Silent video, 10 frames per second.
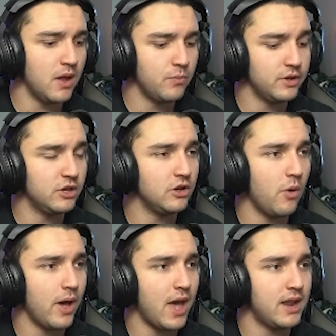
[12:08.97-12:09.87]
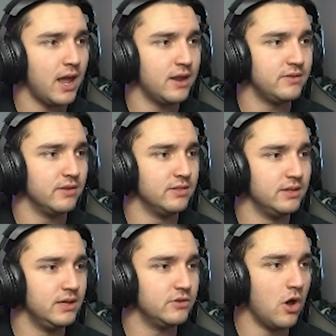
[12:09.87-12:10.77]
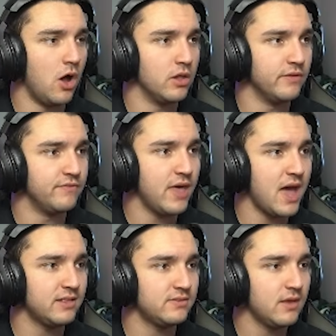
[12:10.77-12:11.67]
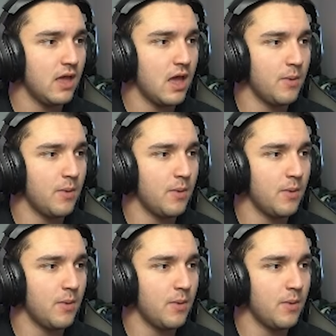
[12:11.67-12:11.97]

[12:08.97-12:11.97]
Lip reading: and then we can go ahead and delete all of that.